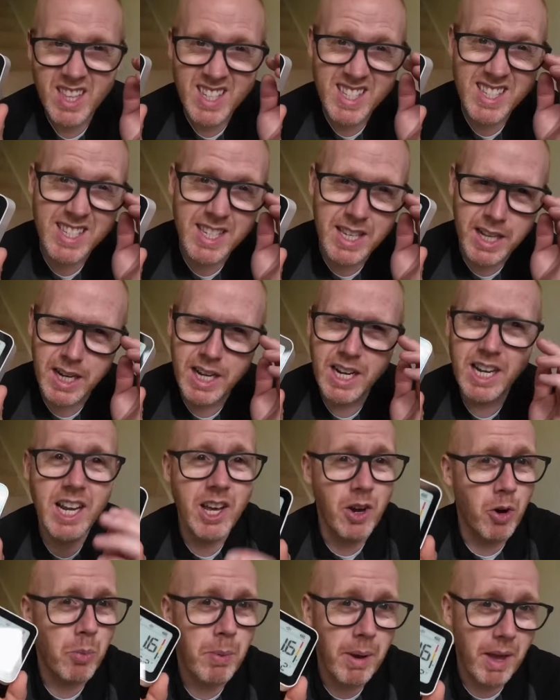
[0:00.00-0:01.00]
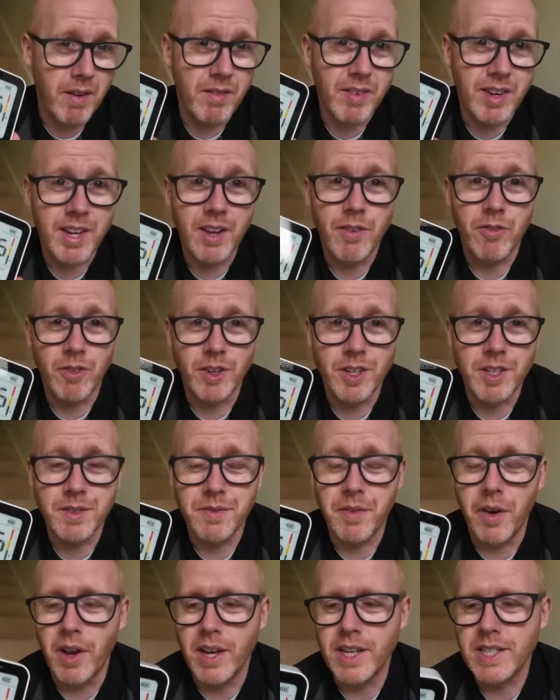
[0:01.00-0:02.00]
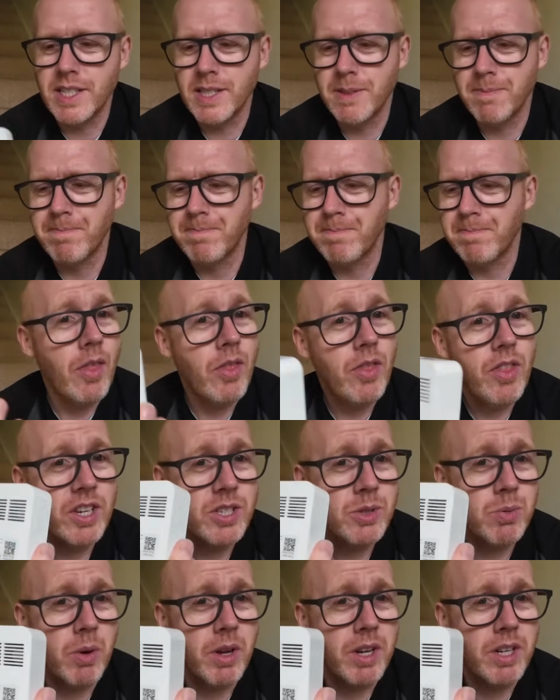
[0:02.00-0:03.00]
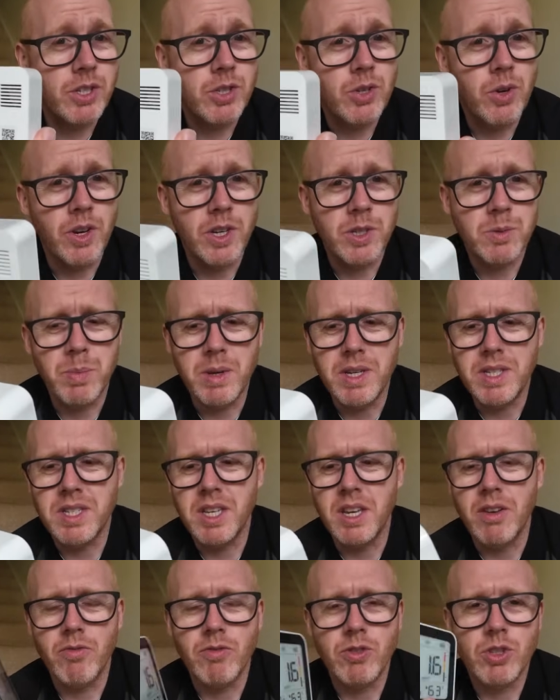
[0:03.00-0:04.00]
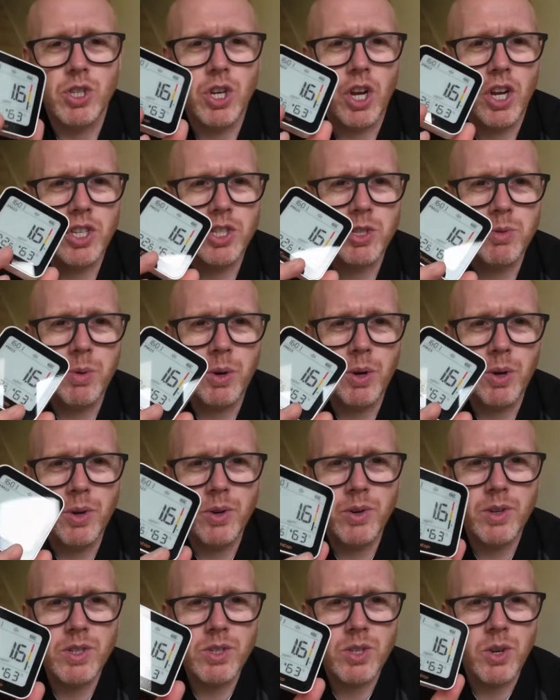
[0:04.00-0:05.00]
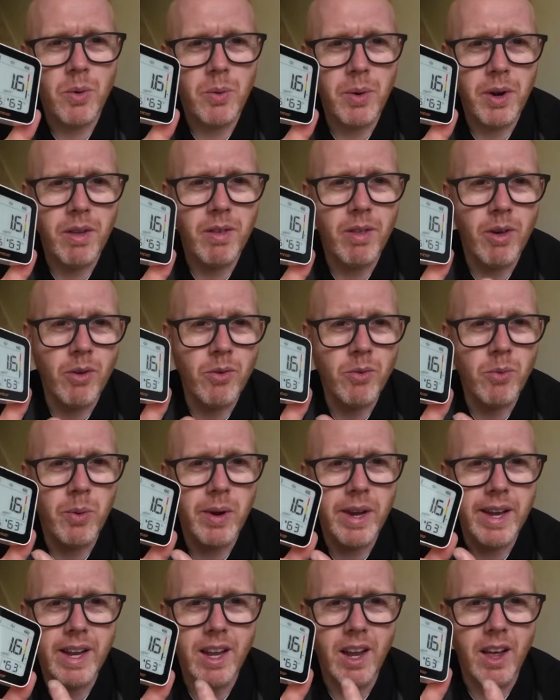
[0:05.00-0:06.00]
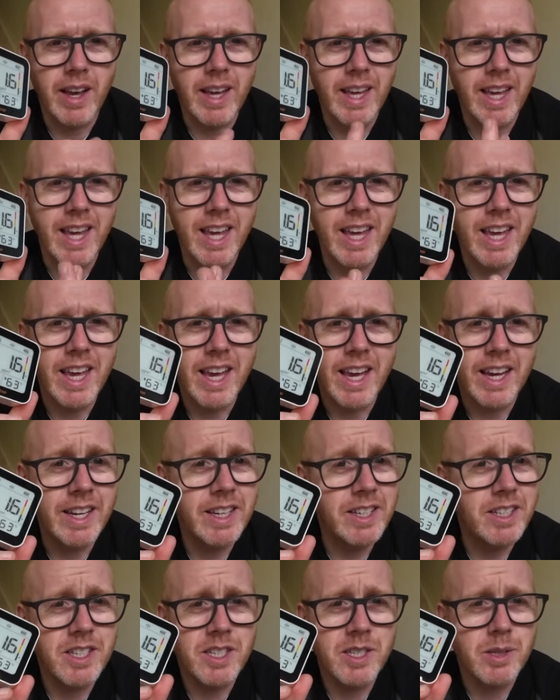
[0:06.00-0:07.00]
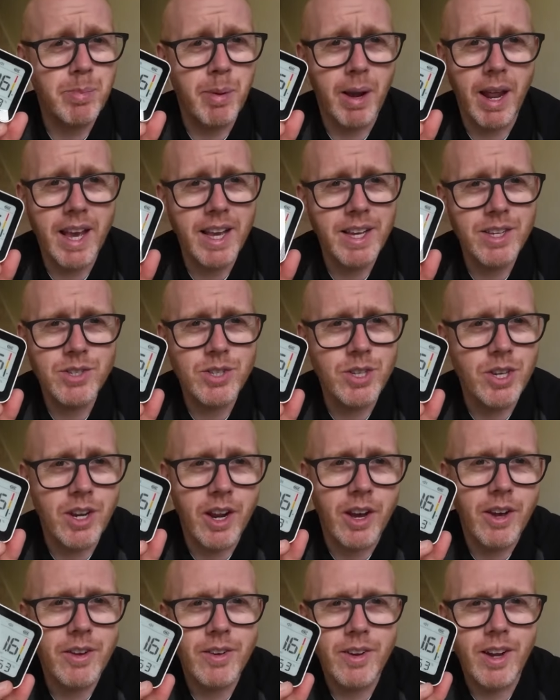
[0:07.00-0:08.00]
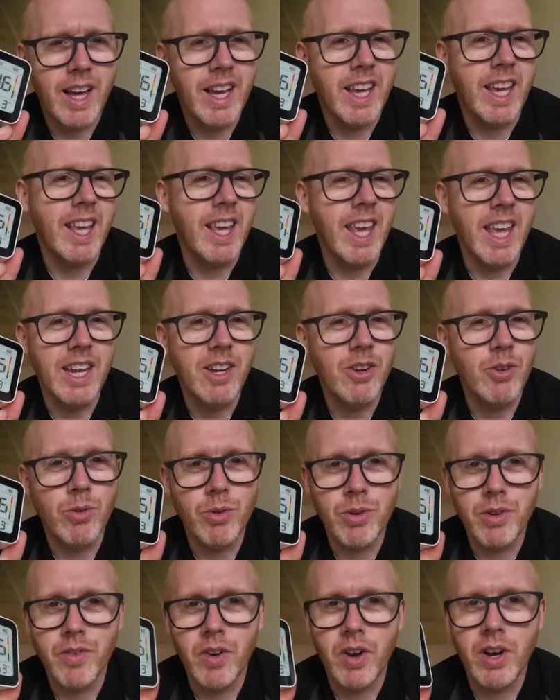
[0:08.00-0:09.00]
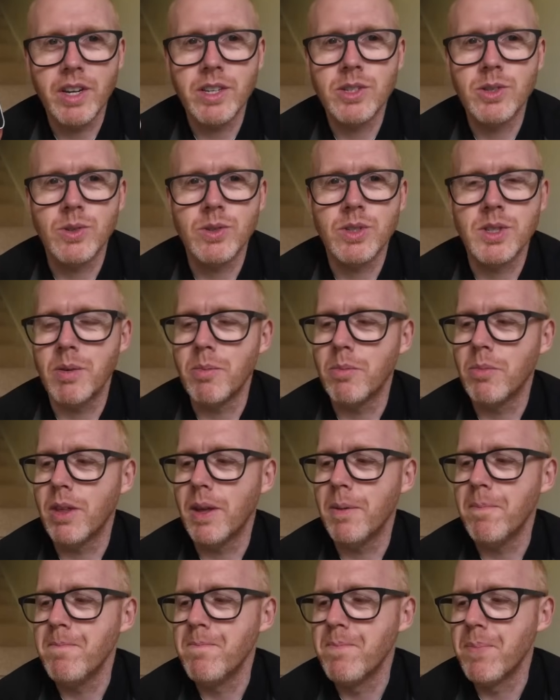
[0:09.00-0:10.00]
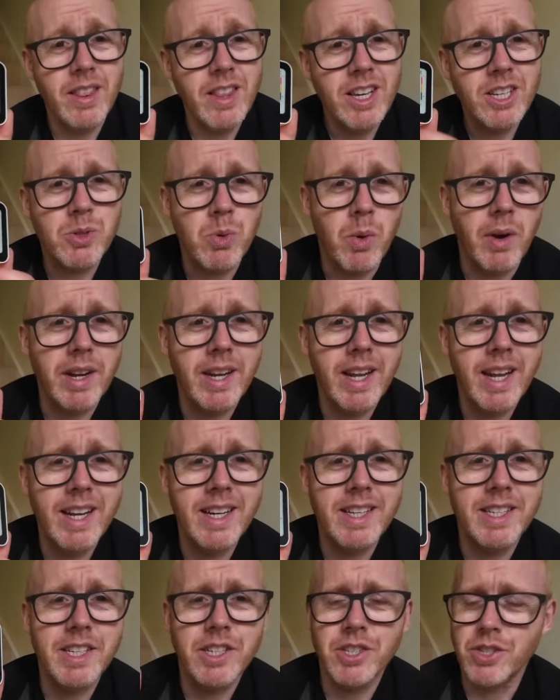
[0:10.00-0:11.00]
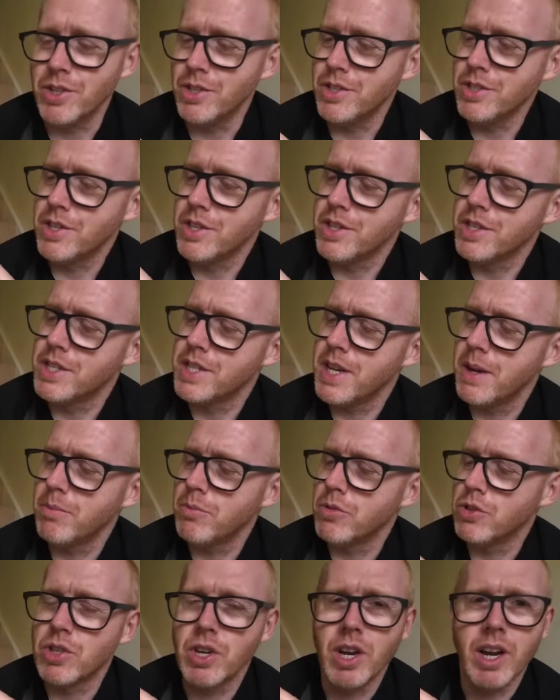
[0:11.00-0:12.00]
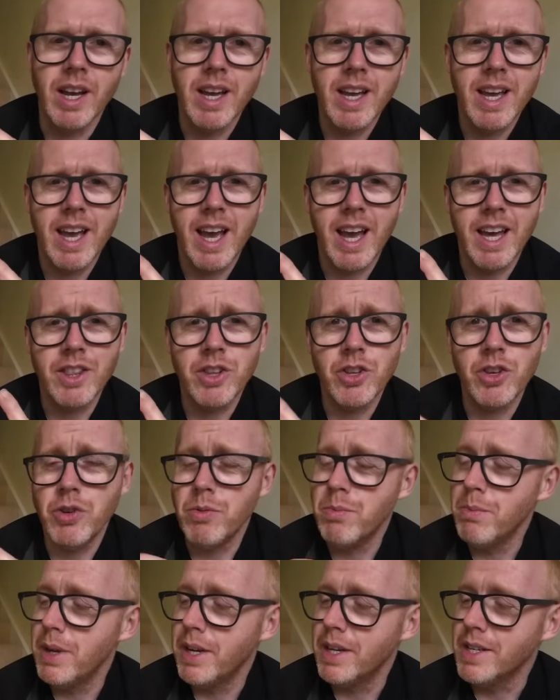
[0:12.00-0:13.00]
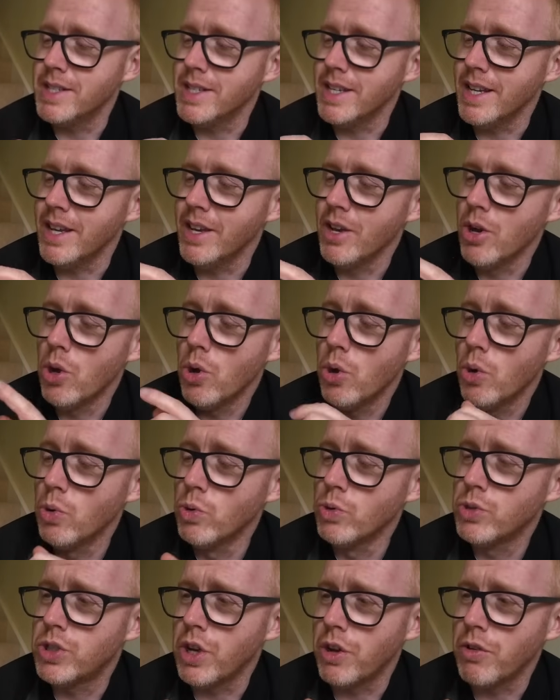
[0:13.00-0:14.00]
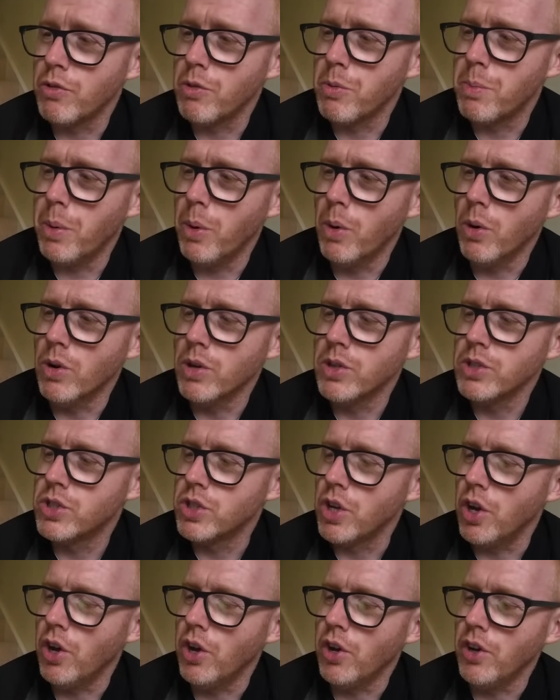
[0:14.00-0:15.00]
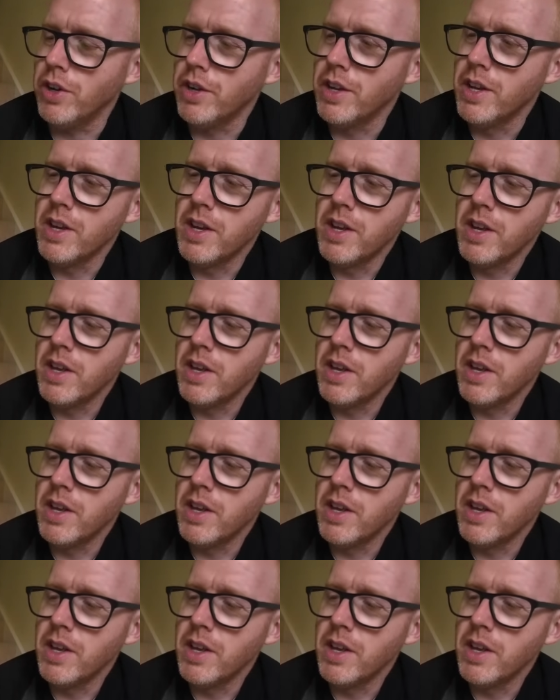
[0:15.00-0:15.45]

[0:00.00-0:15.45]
This is a little bit of a different device. This one is USB-C rechargeable. It's got one of those weird like e-ink displays, you know, like a Kindle device or something. And this one, in addition to the temperature and the humidity, also reports on